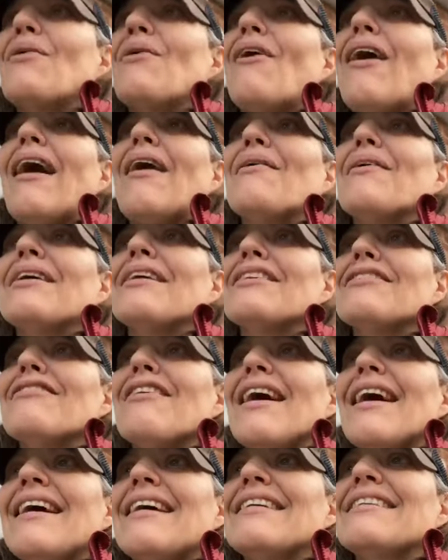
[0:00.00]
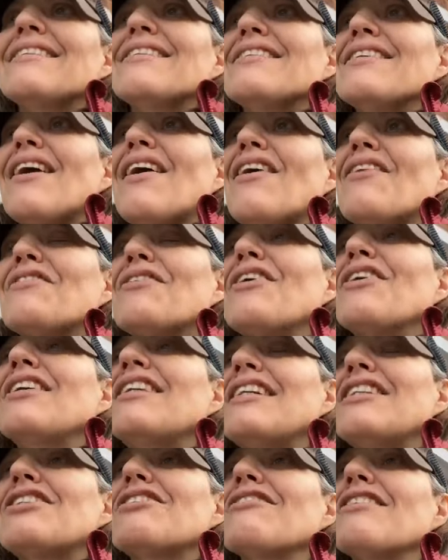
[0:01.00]
caught out in the rain, so I've got
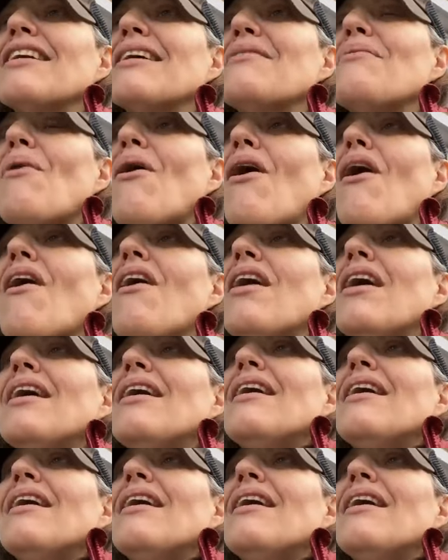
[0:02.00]
literally what,